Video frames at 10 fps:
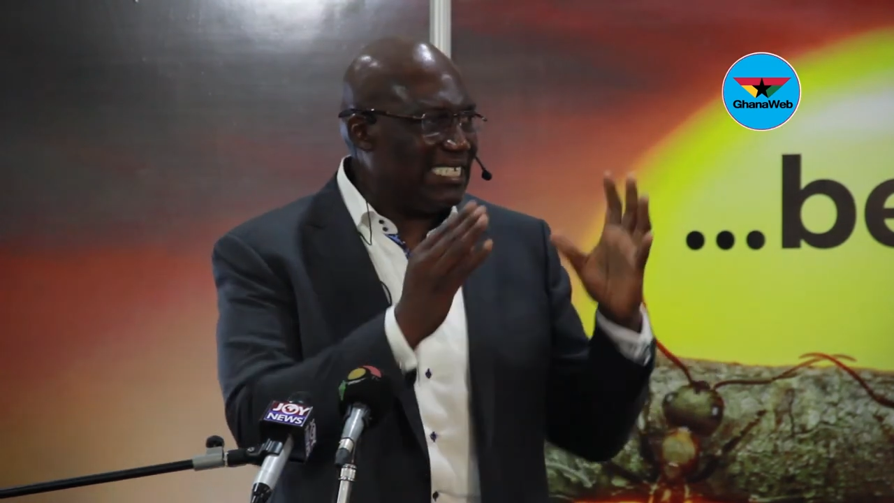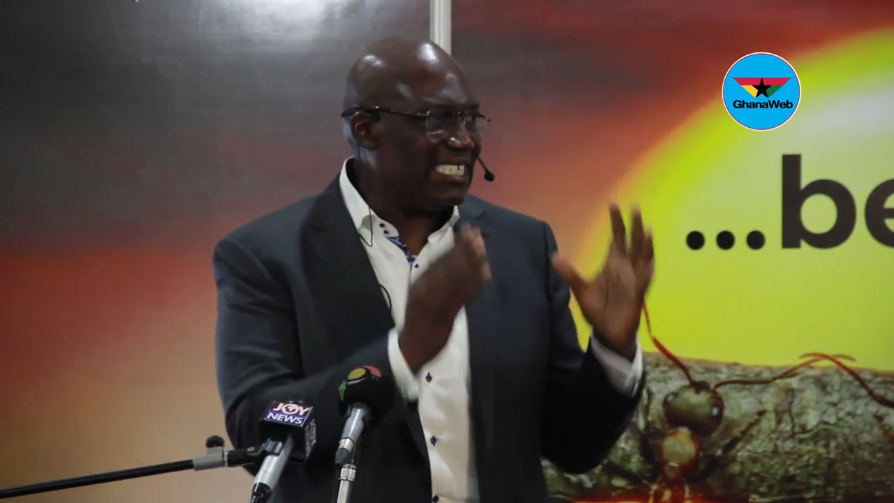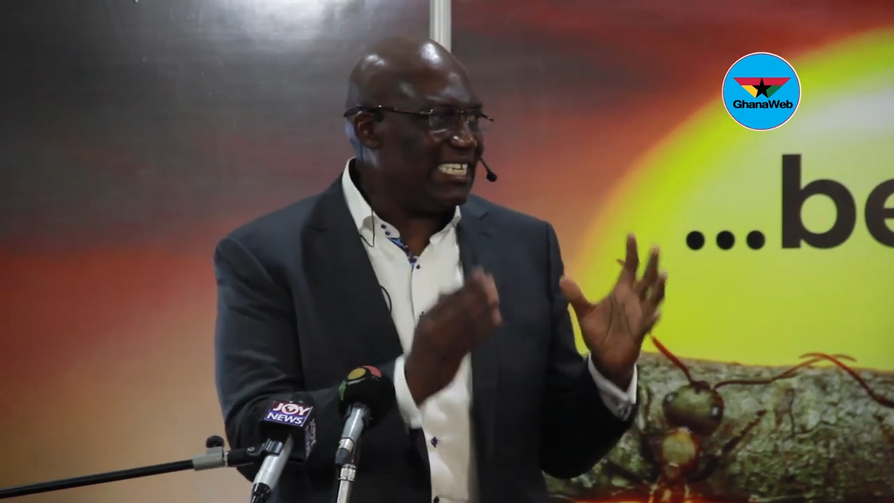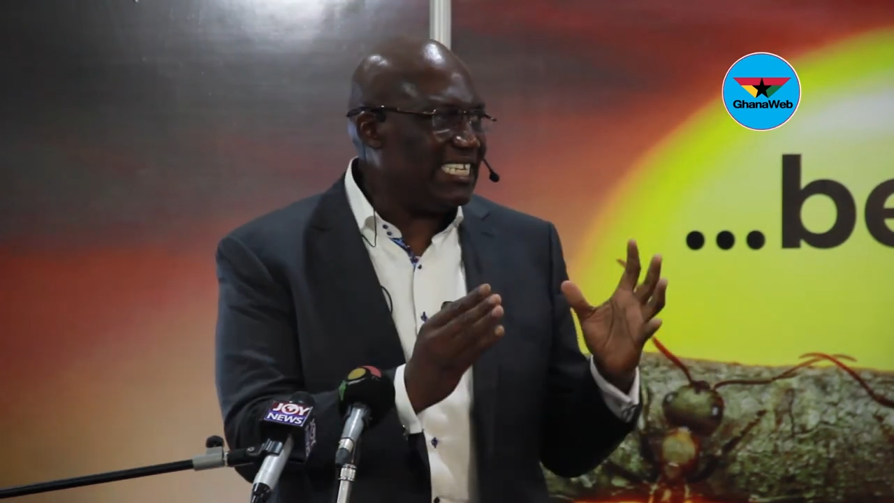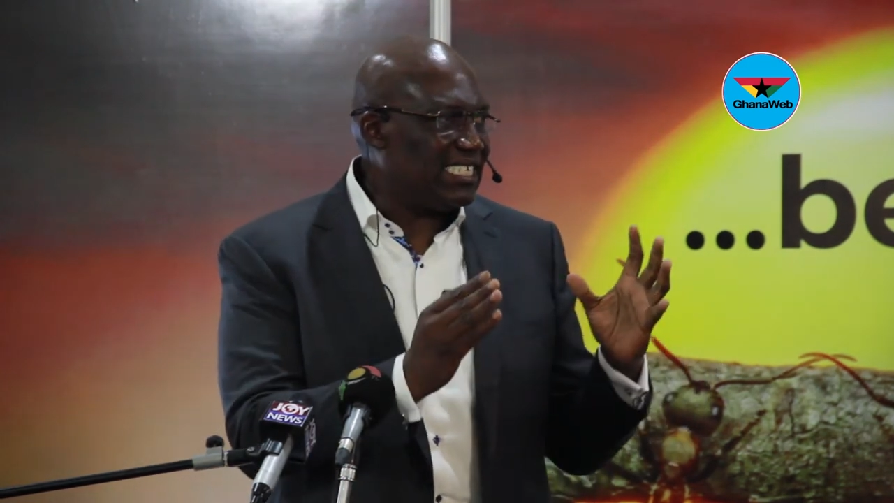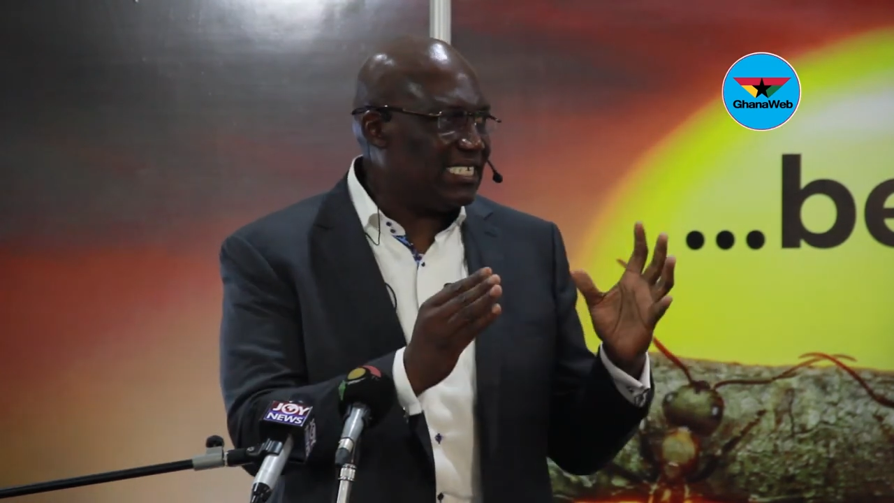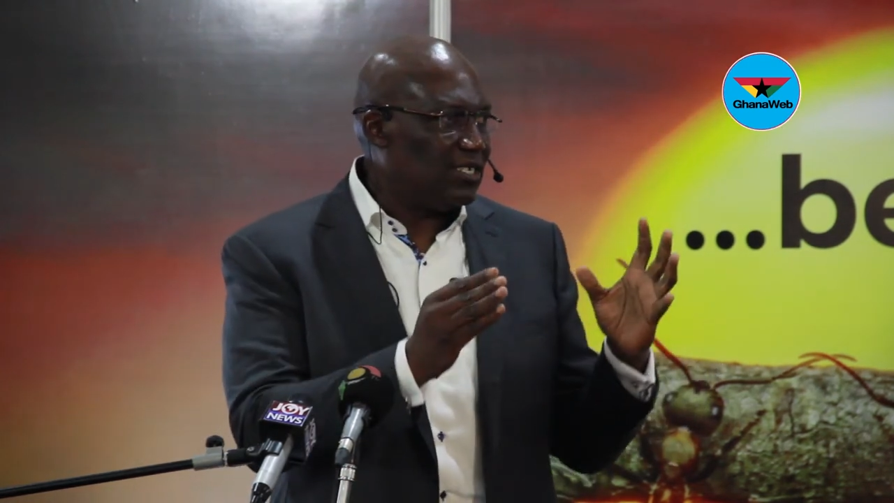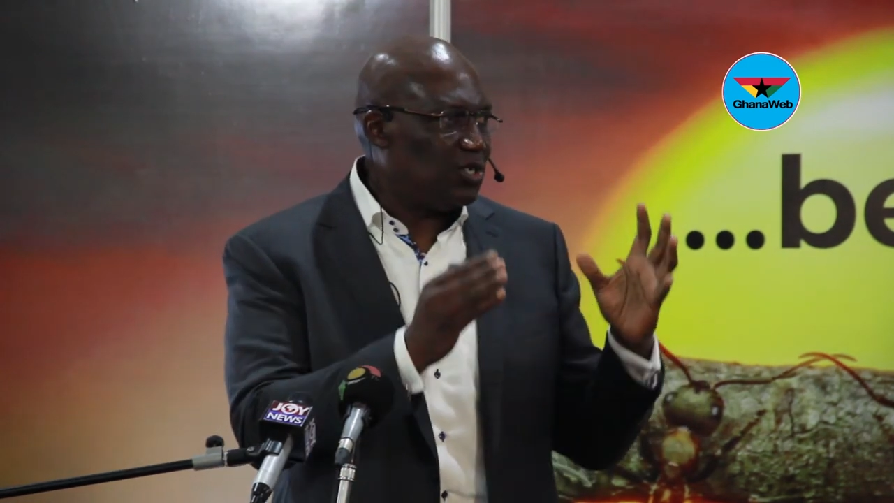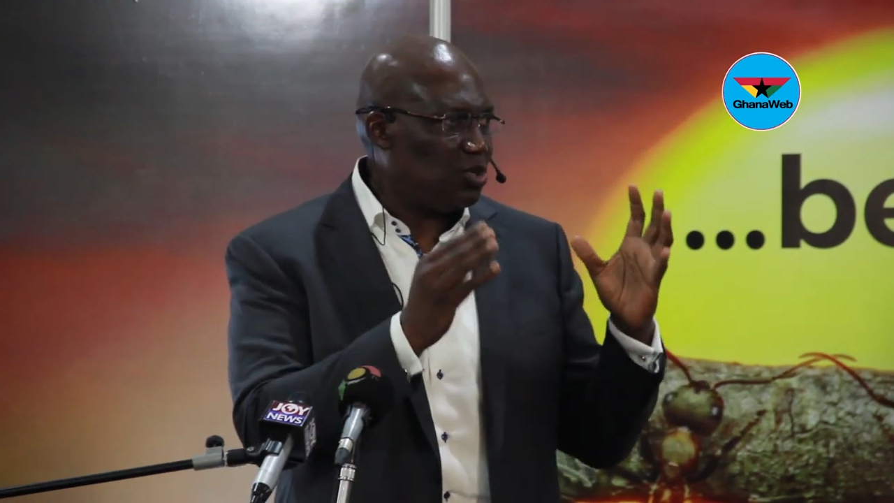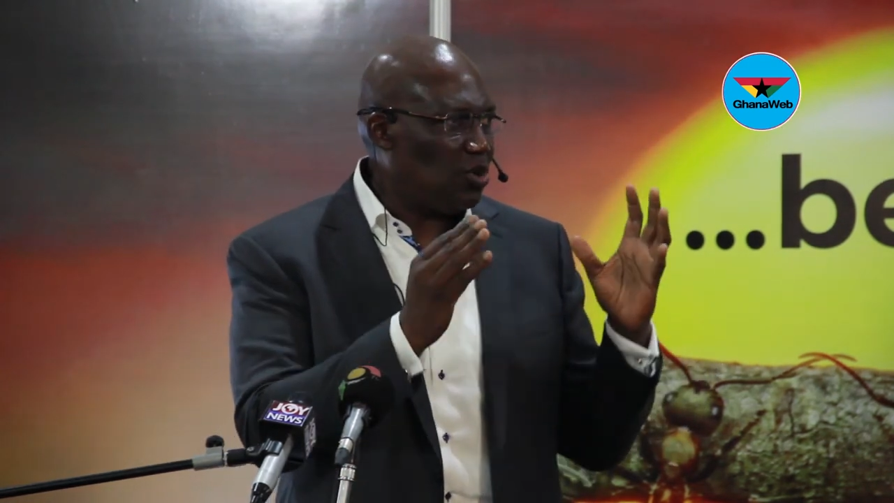
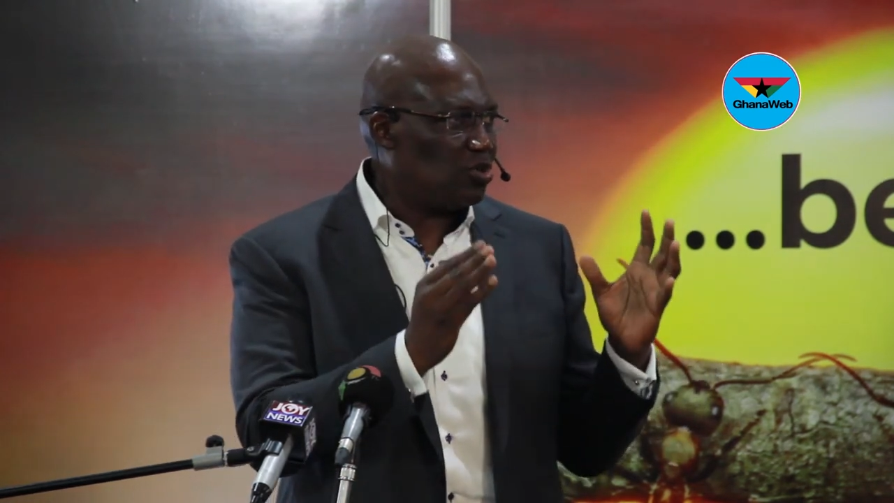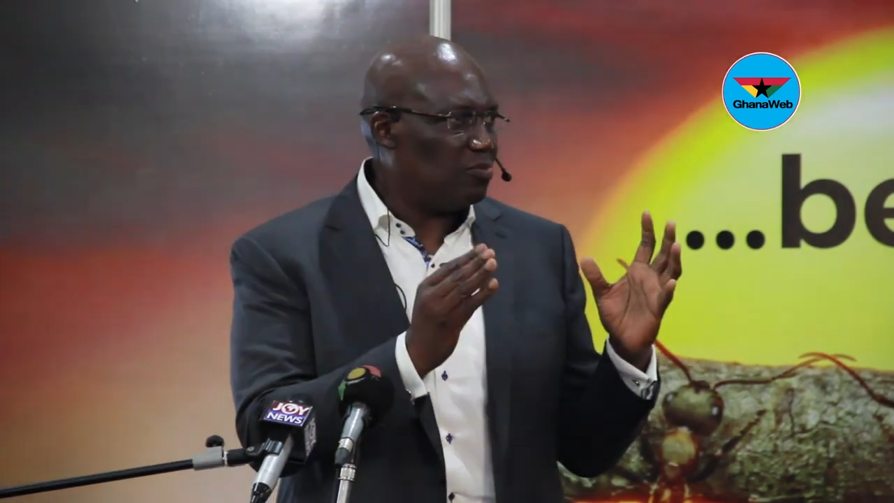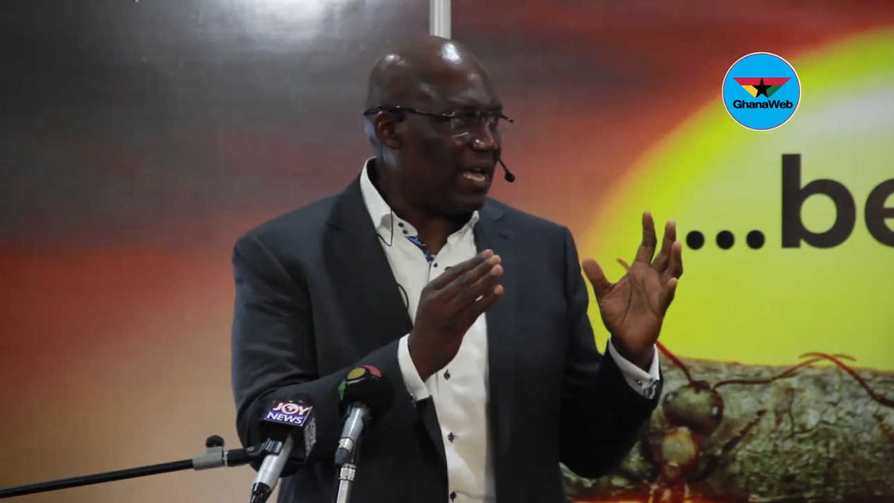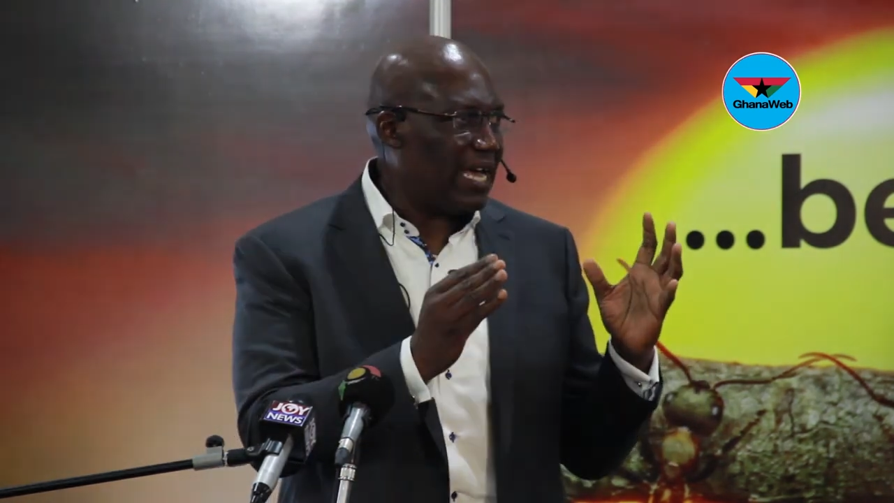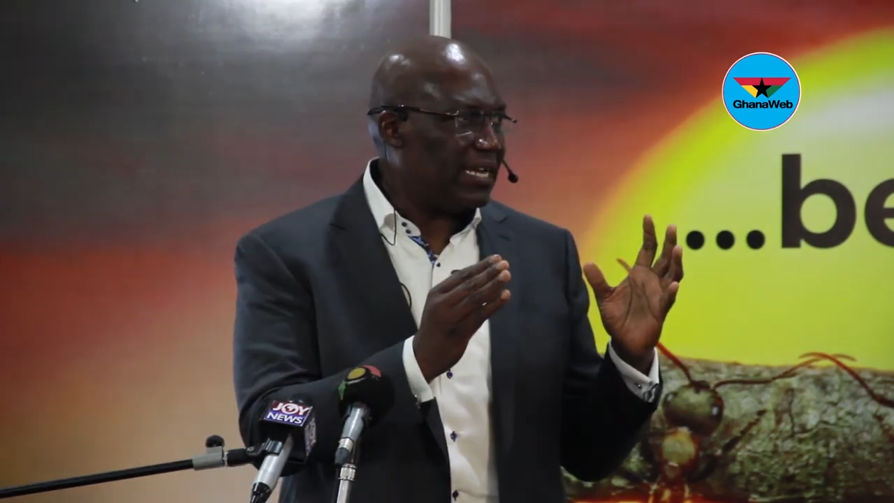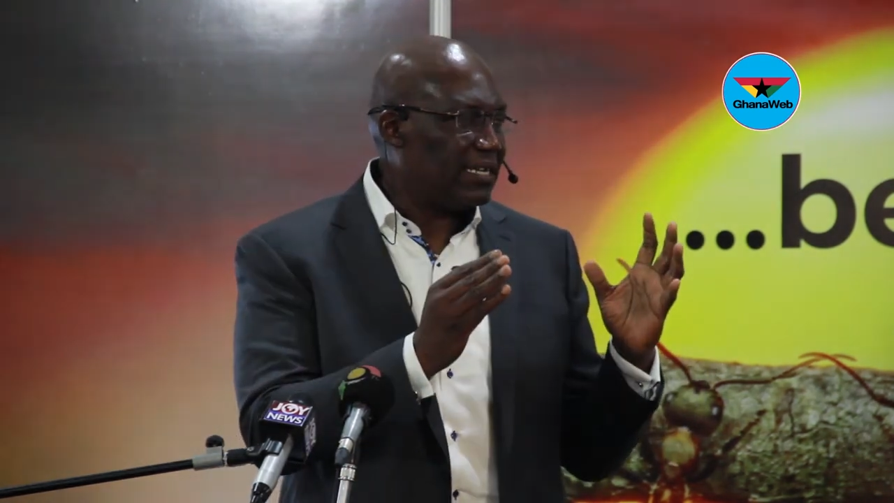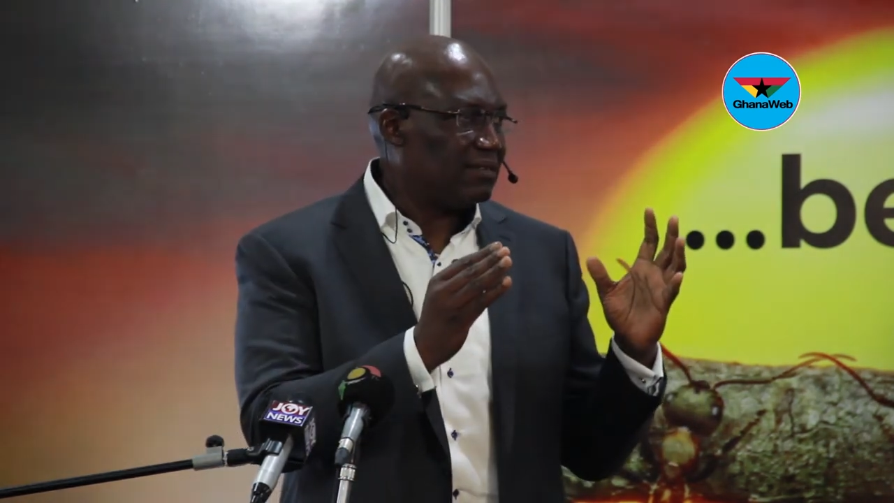cedis should also buy